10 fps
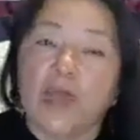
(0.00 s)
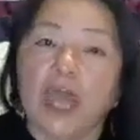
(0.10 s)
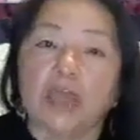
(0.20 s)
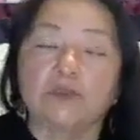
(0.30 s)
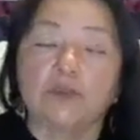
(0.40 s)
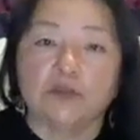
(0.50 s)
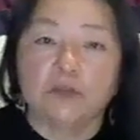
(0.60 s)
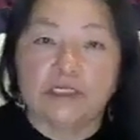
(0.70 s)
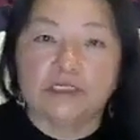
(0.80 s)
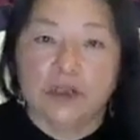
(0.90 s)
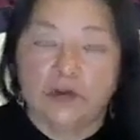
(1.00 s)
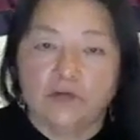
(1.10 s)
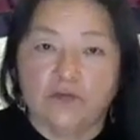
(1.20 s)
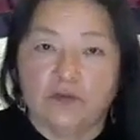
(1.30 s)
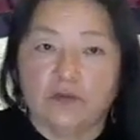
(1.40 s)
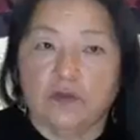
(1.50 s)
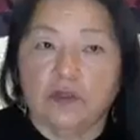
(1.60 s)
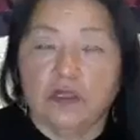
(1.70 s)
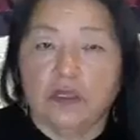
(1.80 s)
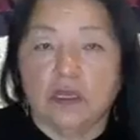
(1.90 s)
pact with myself
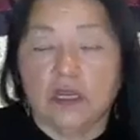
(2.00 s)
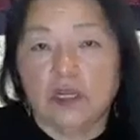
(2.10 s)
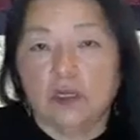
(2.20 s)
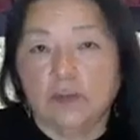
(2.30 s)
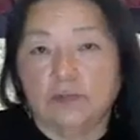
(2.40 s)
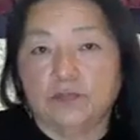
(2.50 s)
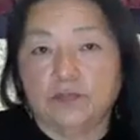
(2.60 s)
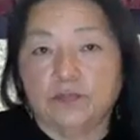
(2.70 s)
um,